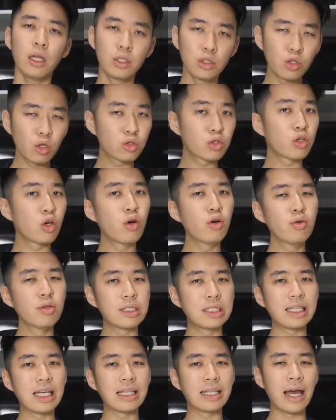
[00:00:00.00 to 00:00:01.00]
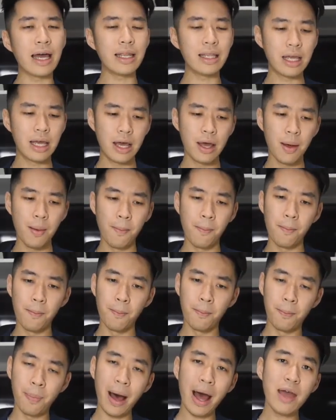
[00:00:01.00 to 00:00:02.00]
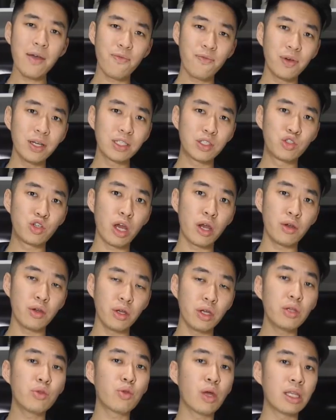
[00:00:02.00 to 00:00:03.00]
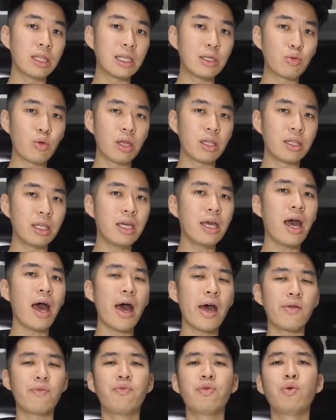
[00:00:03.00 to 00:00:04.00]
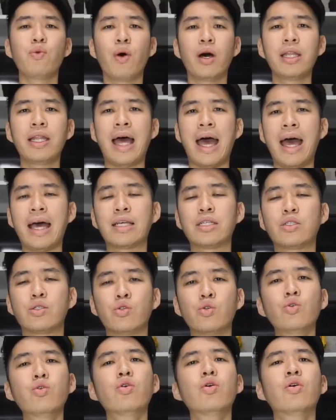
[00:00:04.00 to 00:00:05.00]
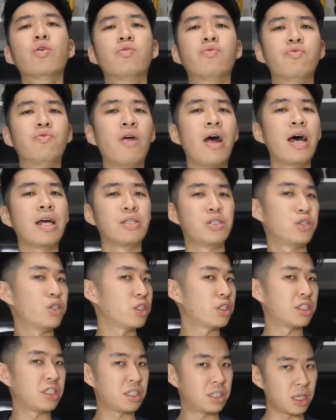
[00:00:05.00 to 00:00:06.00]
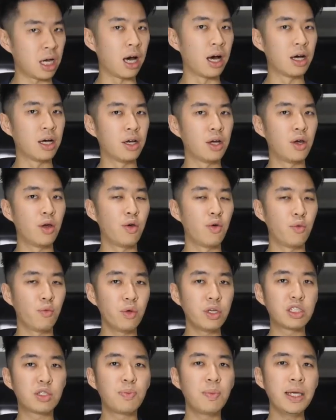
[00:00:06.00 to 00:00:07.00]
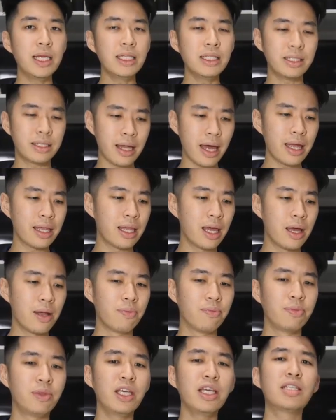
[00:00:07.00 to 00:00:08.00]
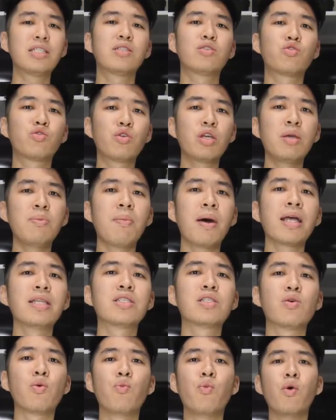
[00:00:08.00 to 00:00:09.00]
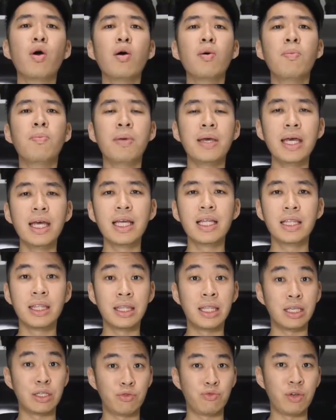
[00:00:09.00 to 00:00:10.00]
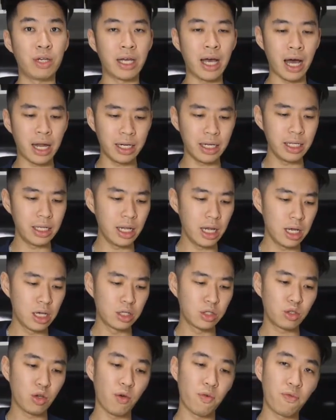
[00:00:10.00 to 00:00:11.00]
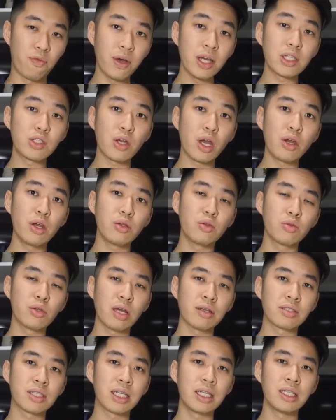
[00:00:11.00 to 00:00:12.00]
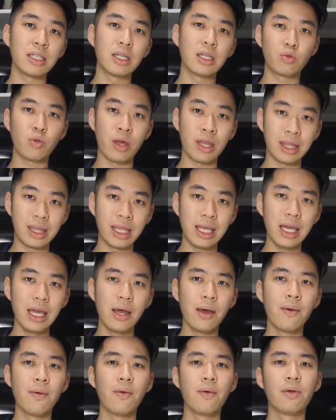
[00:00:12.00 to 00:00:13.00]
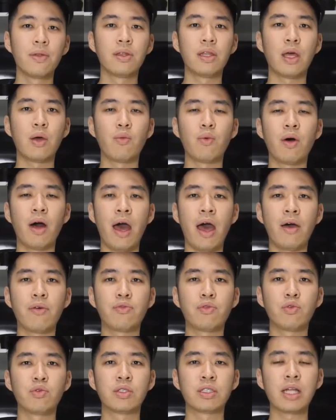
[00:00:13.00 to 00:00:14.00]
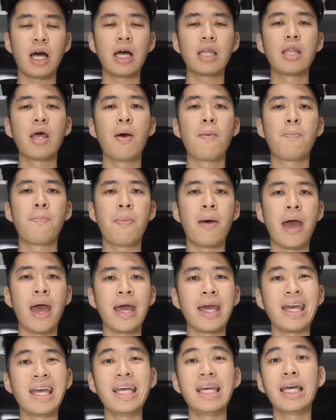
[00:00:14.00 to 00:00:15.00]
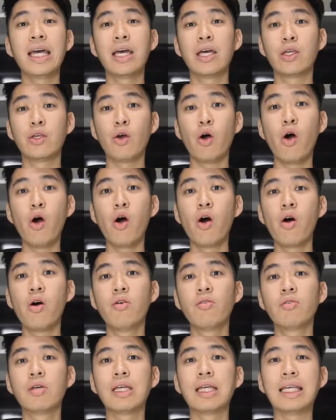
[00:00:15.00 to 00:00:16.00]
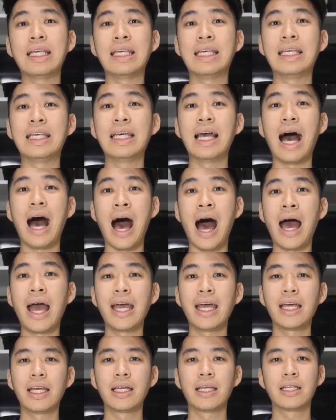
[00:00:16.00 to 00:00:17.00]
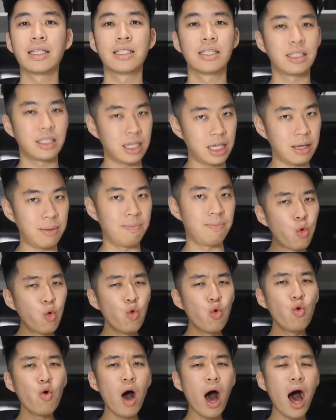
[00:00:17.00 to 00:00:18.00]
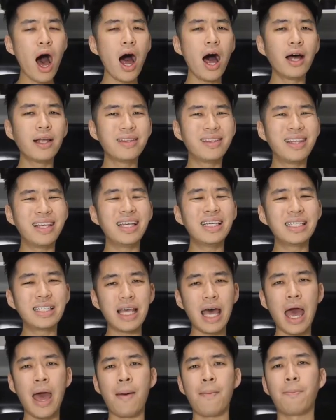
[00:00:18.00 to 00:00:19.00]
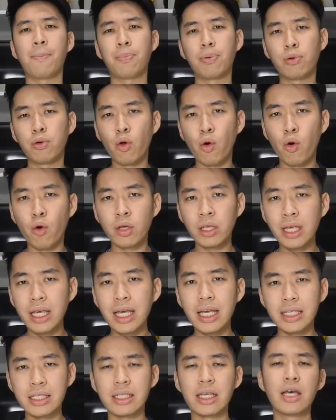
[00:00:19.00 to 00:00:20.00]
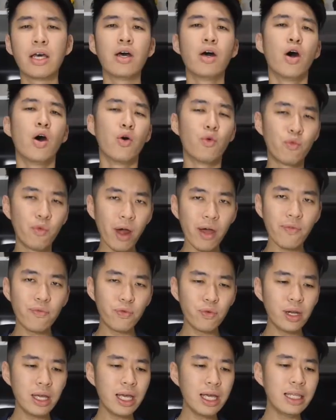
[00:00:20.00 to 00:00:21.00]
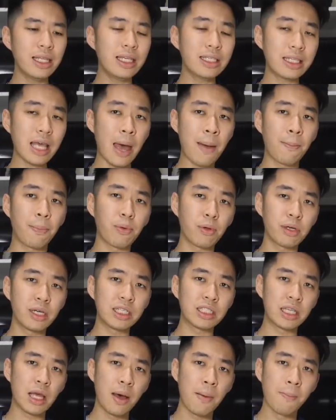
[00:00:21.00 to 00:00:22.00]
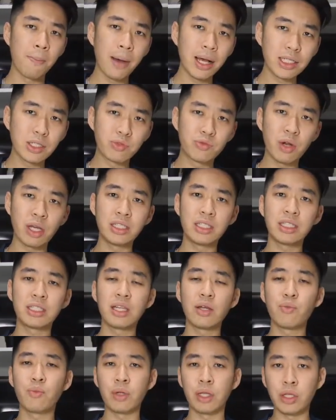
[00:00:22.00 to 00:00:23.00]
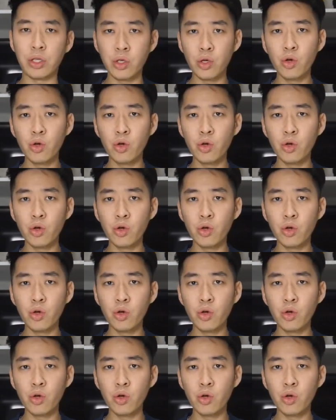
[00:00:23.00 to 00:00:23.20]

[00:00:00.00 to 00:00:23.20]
Socso said that by 1st January 2020, everyone has to register, which means that these 3 months will be disregarded. So 1st January 2020, they will have to start paying your EI scheme. Who are these employees? Rightfully, these employees must register with